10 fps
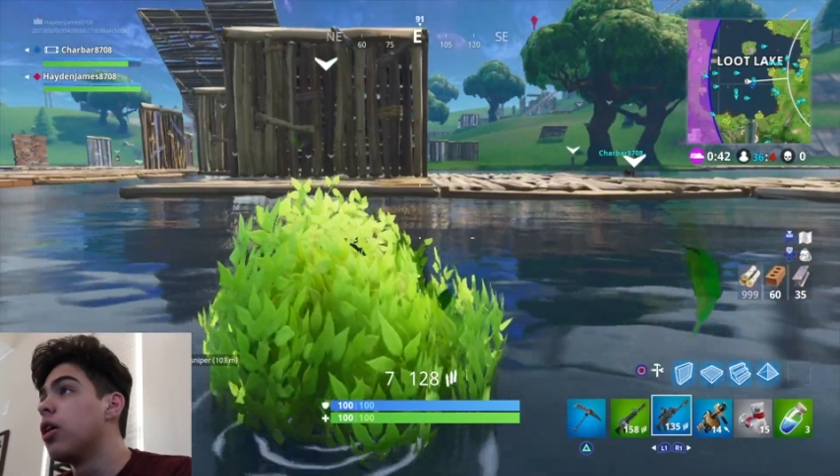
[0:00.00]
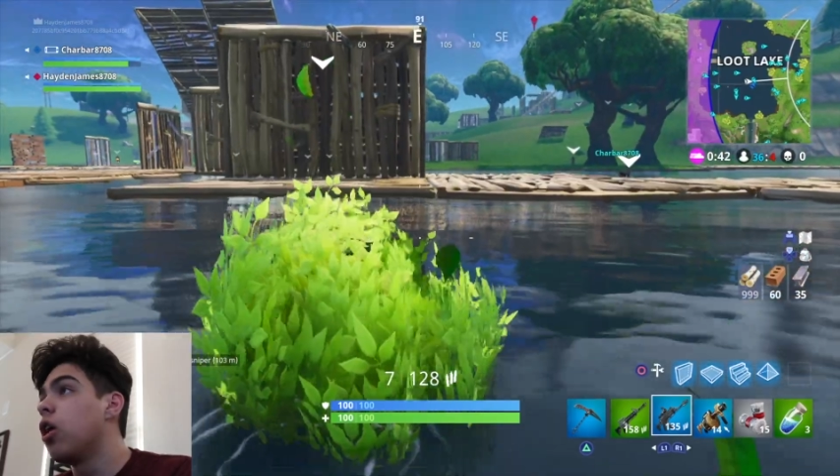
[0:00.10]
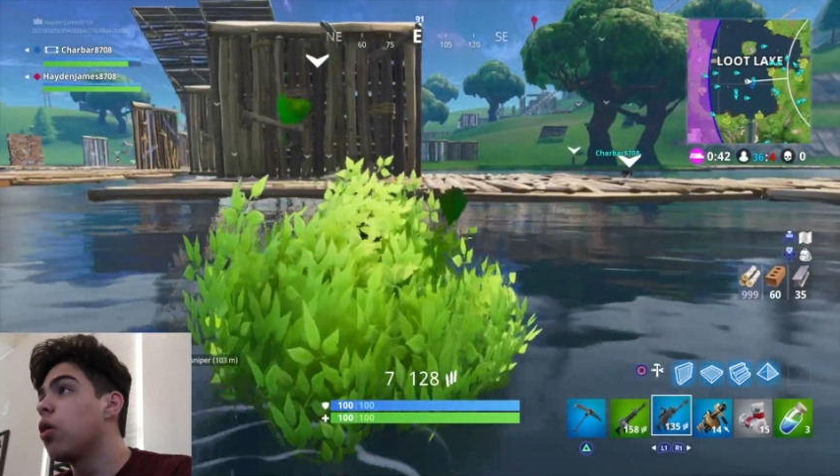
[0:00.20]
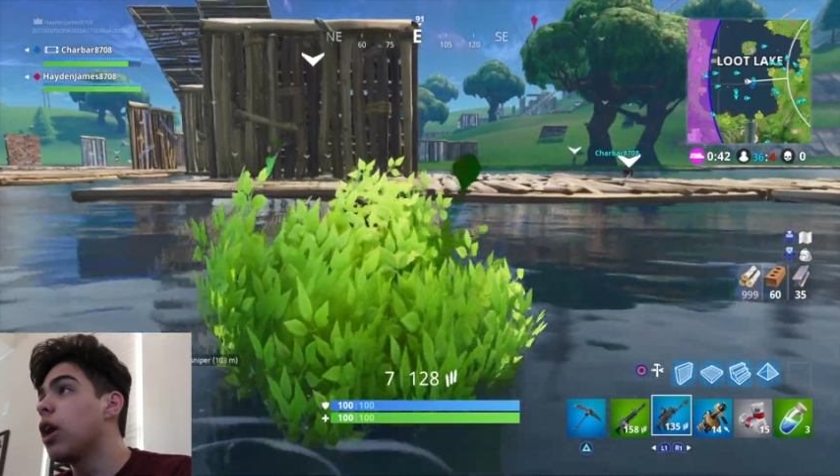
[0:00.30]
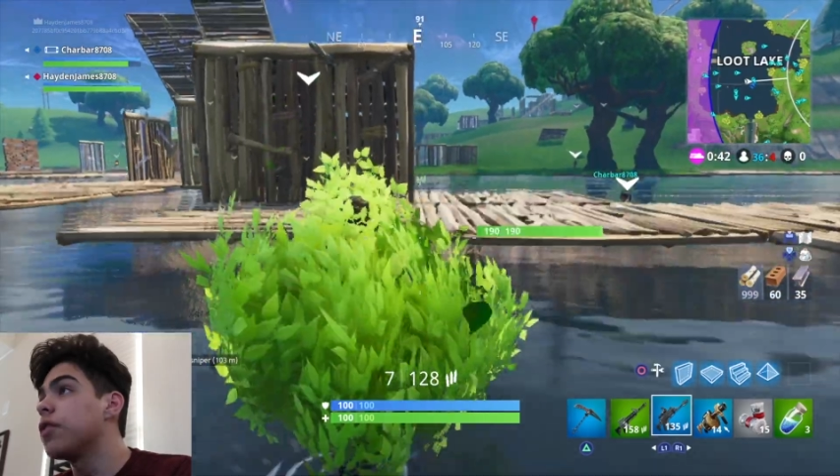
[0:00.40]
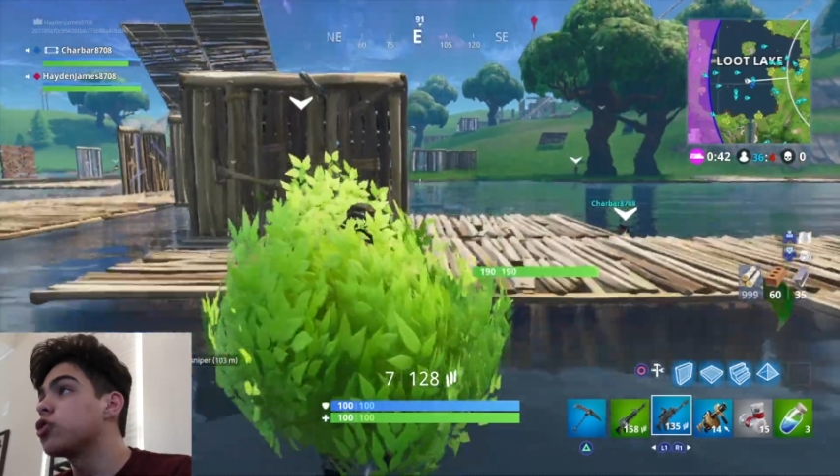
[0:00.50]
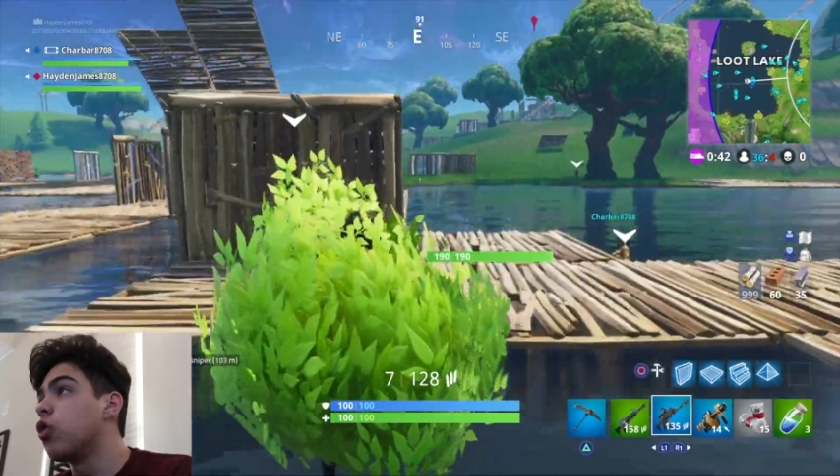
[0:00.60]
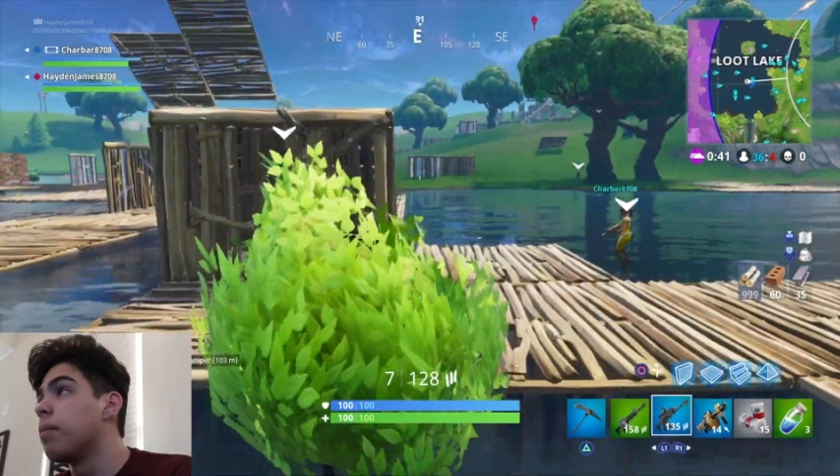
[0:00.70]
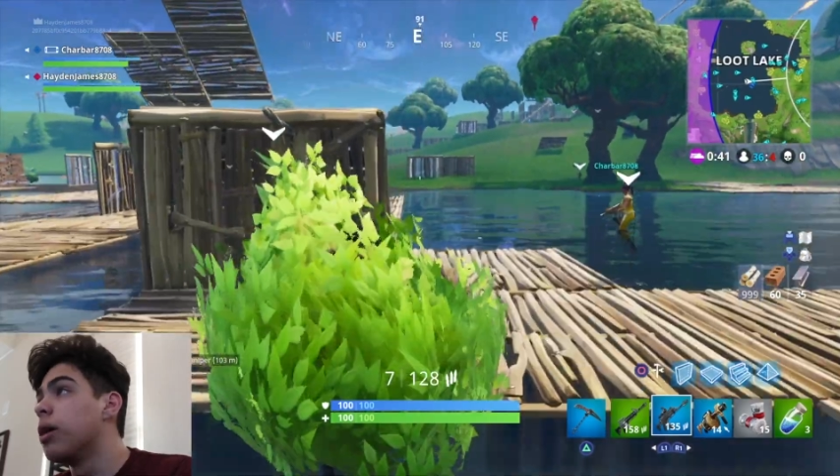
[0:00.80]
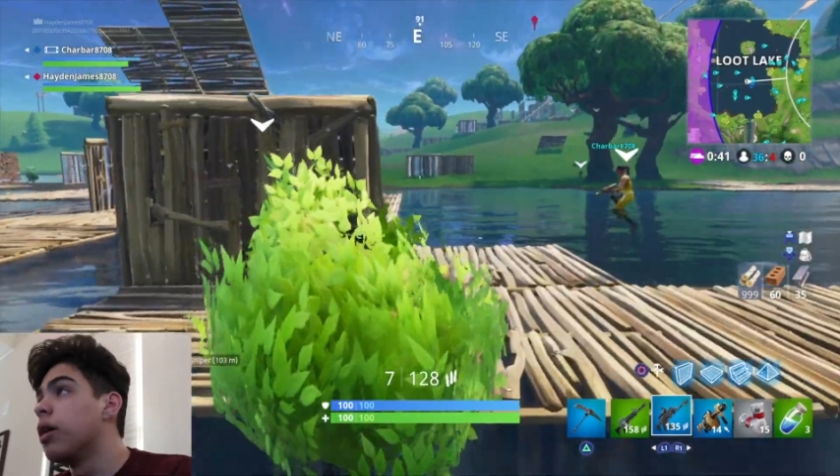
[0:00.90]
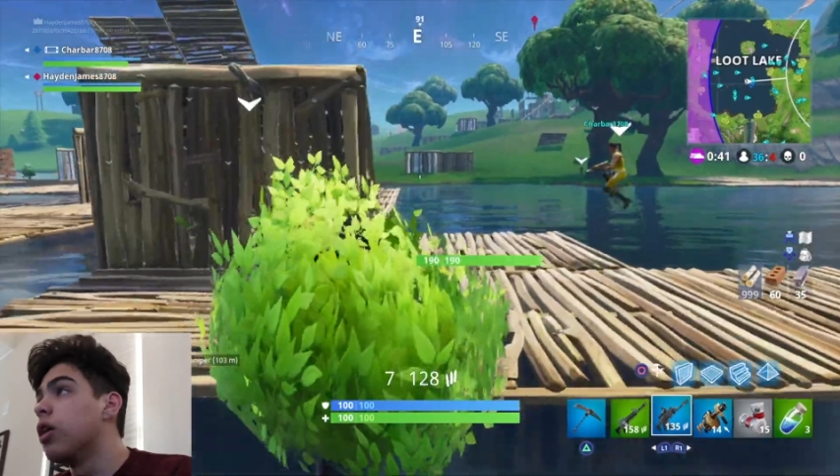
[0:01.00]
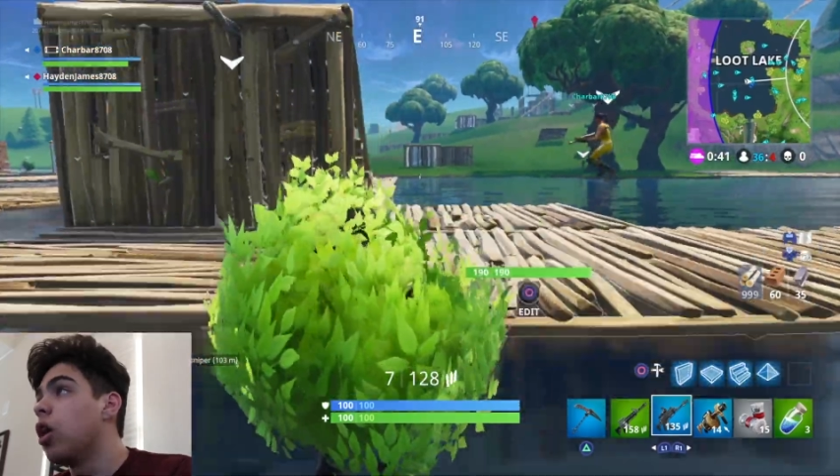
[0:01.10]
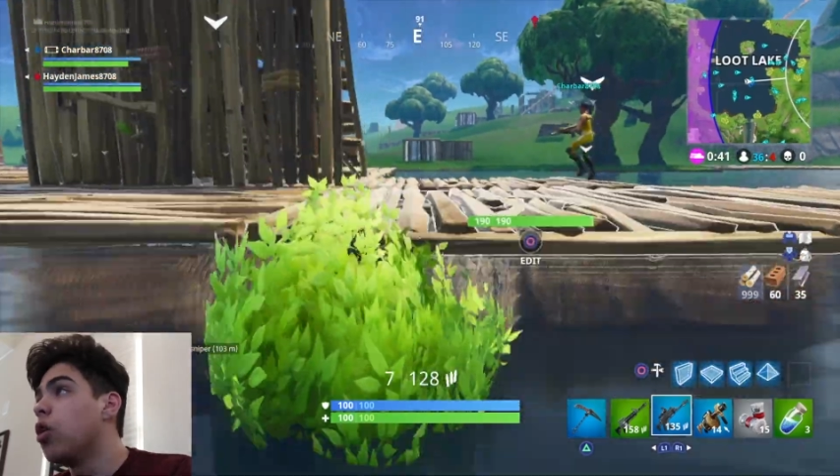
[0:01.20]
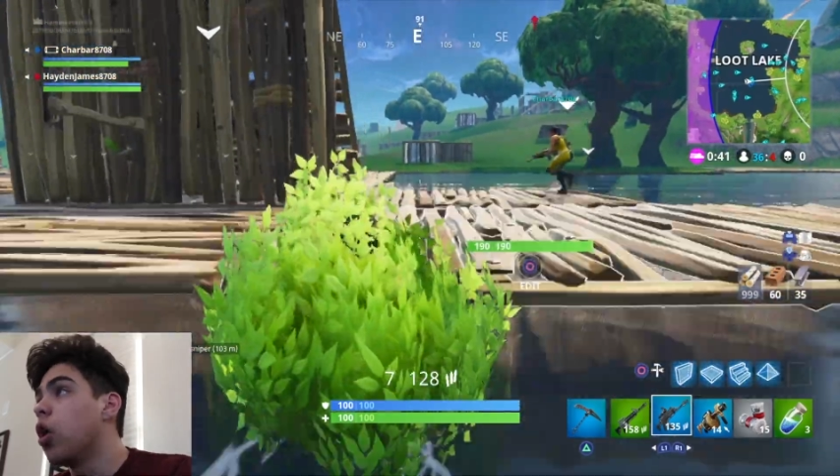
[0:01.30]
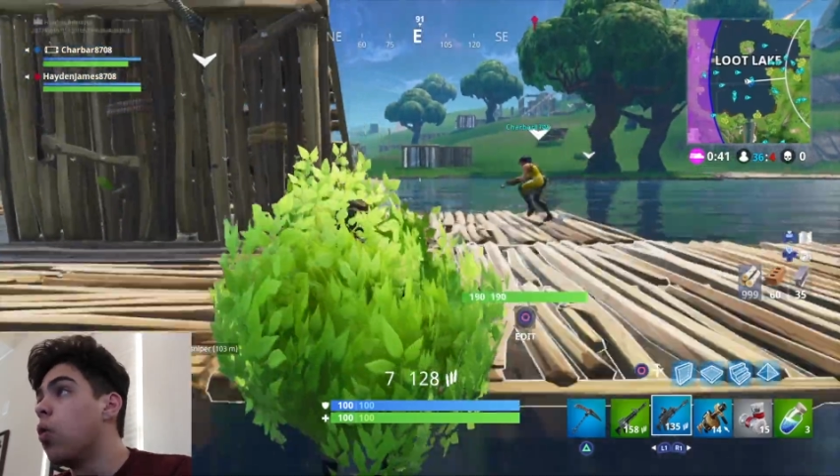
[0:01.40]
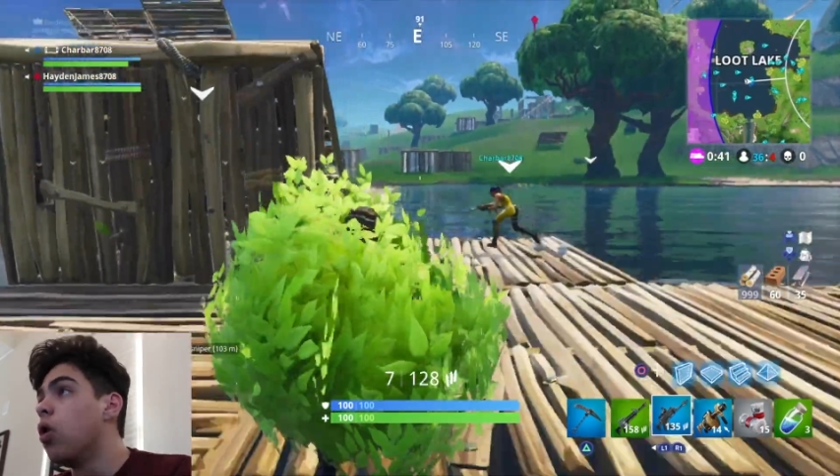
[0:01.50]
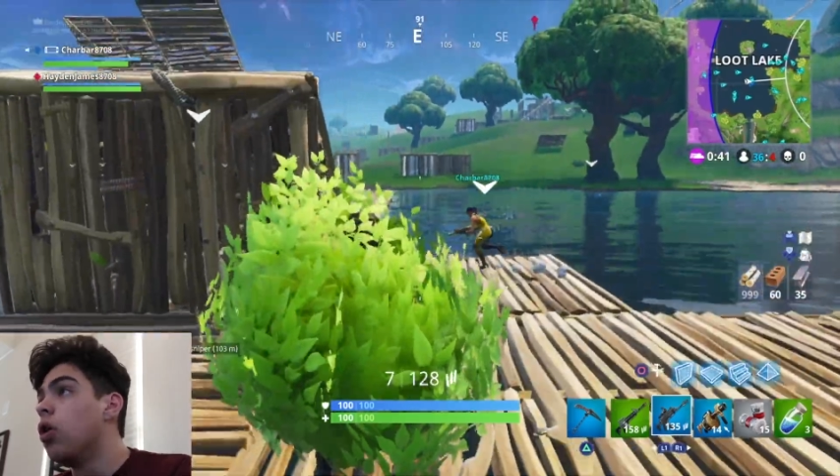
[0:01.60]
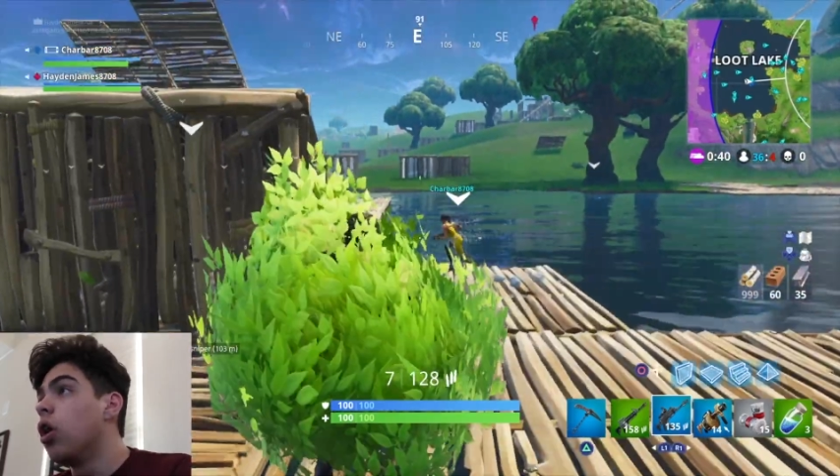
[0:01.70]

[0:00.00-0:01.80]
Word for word: Oh god! The storm! Oh no!